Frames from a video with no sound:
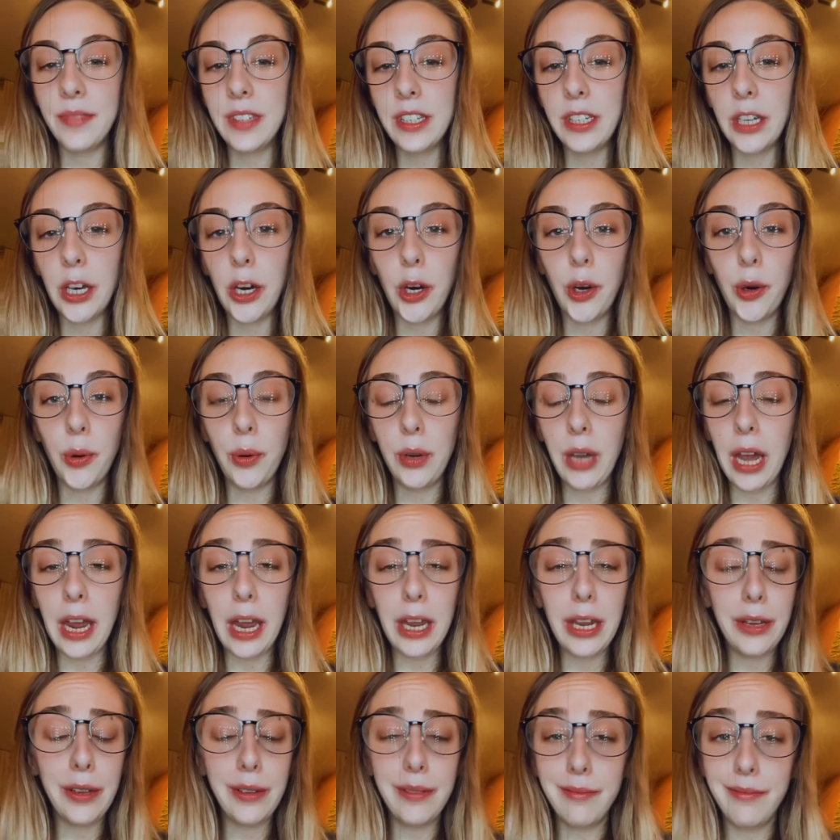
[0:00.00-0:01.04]
So
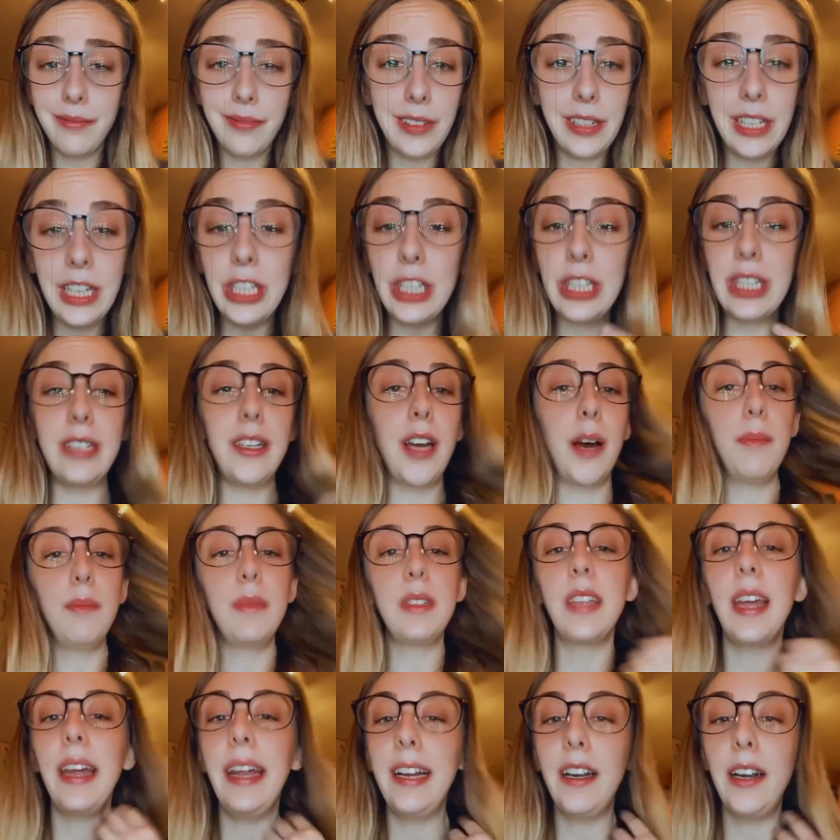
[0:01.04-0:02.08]
he just
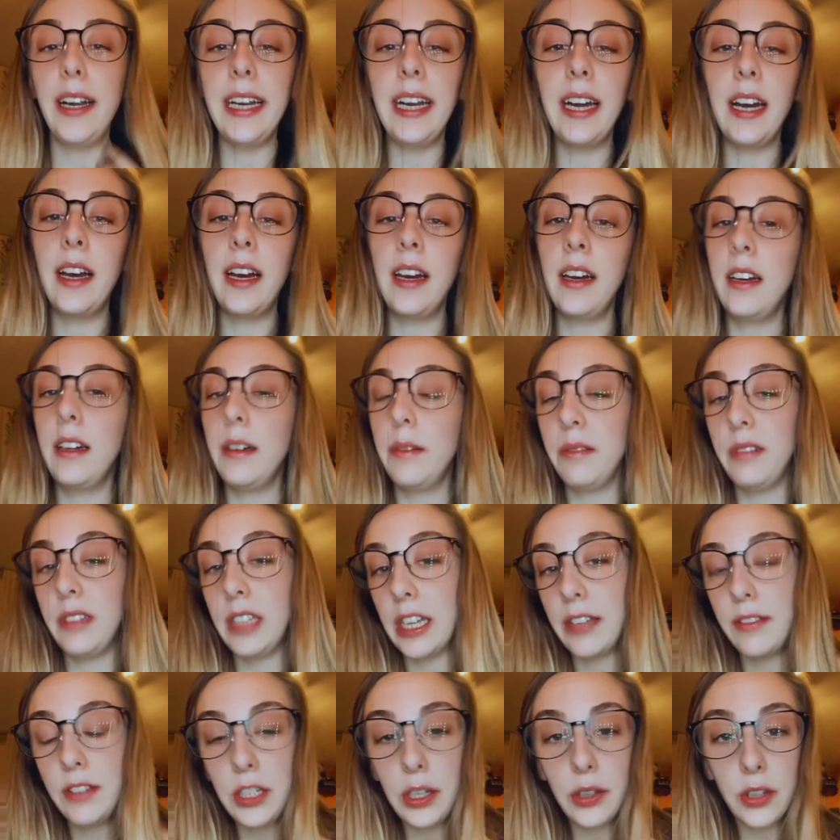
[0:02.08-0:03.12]
numbs the area,
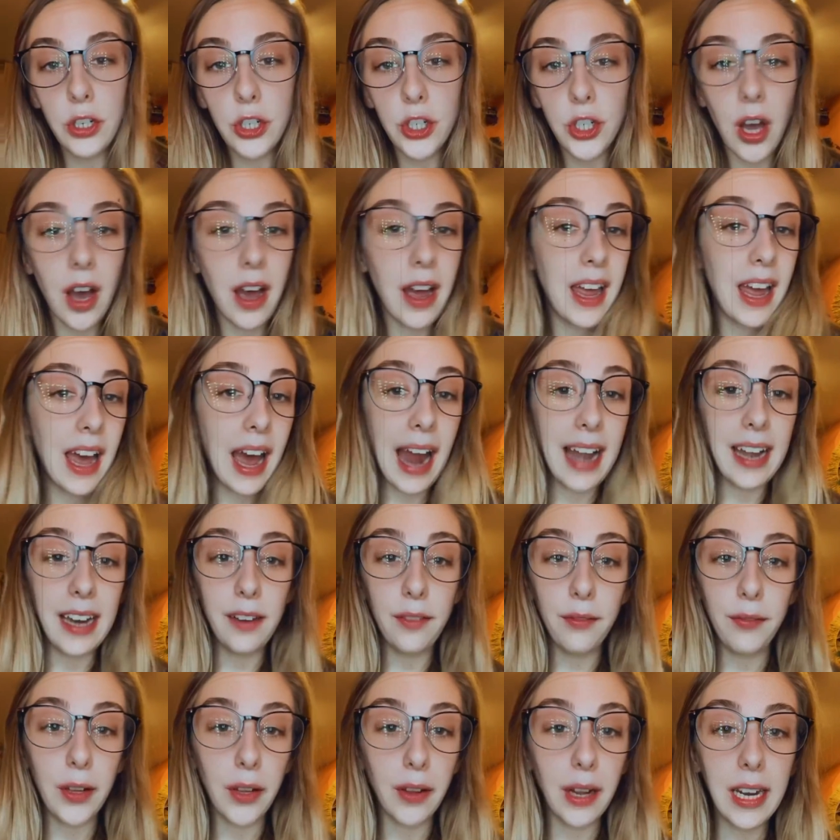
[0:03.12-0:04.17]
gives you the shot. I
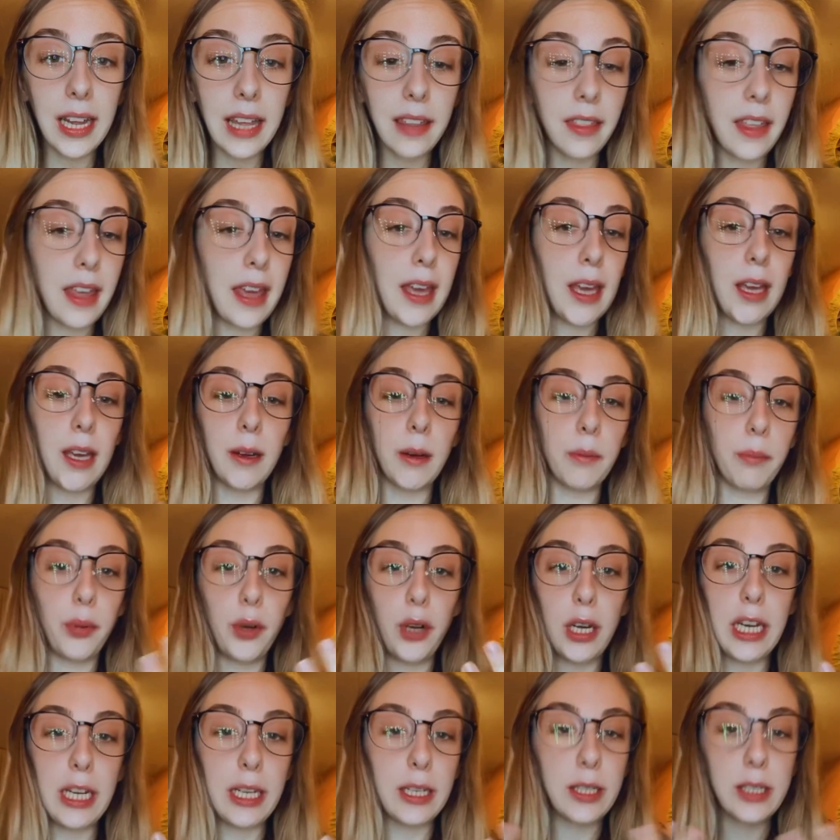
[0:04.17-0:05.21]
didn't feel anything. I'm a
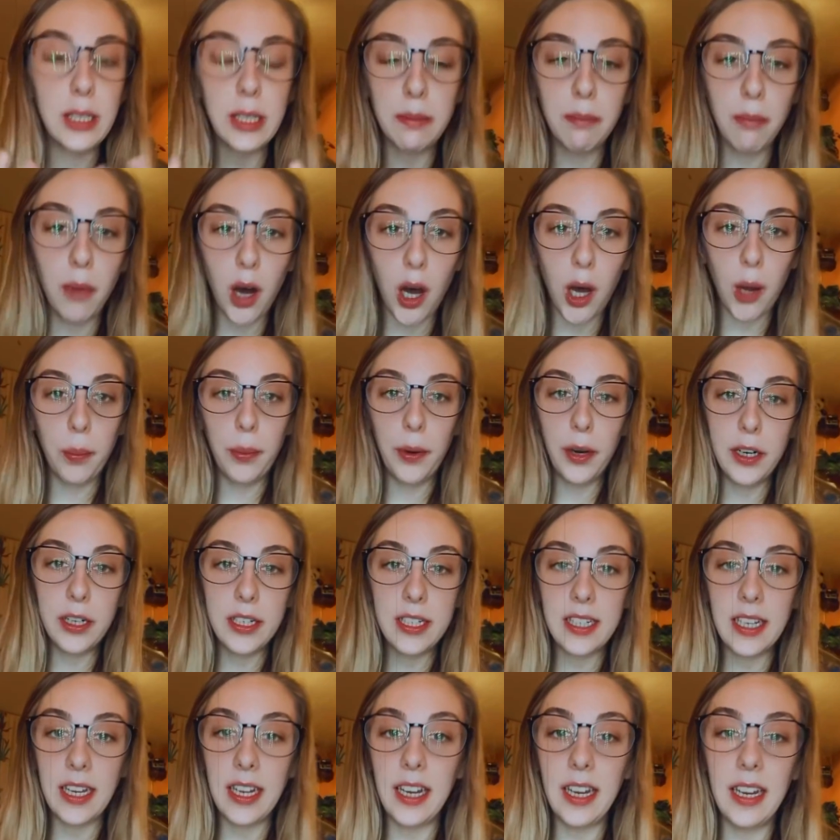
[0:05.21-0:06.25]
pretty small
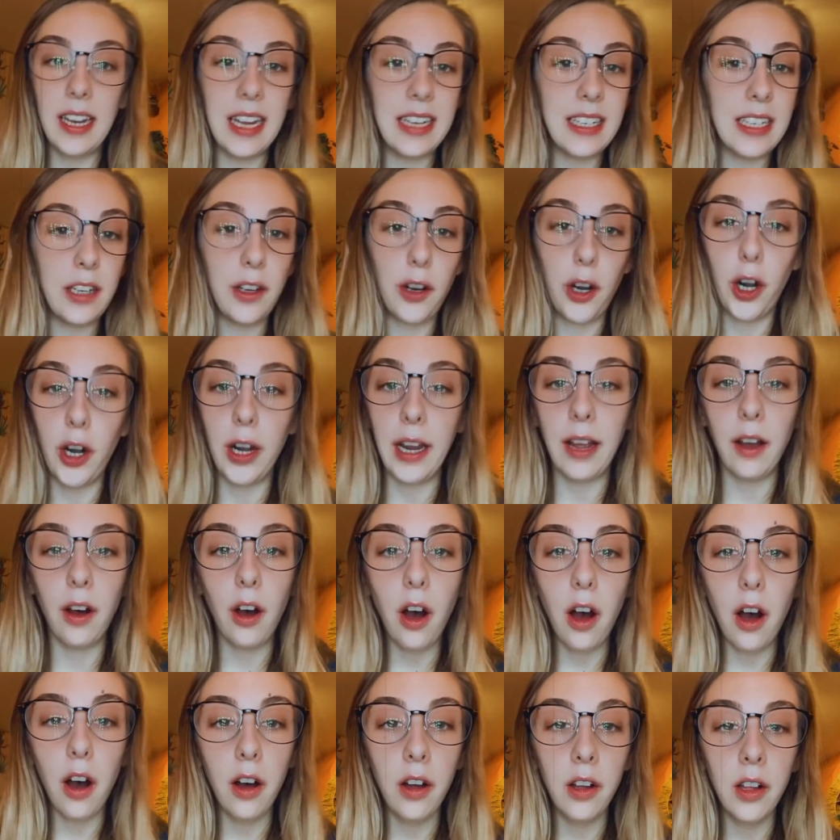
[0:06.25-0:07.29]
person. It didn't hurt at
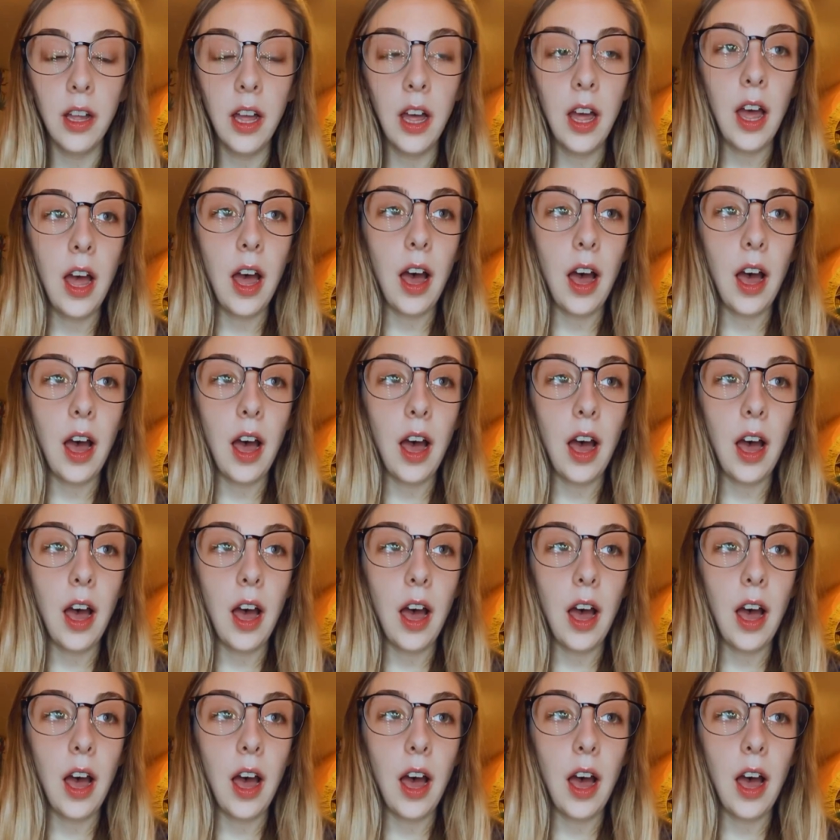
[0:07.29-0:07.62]
all.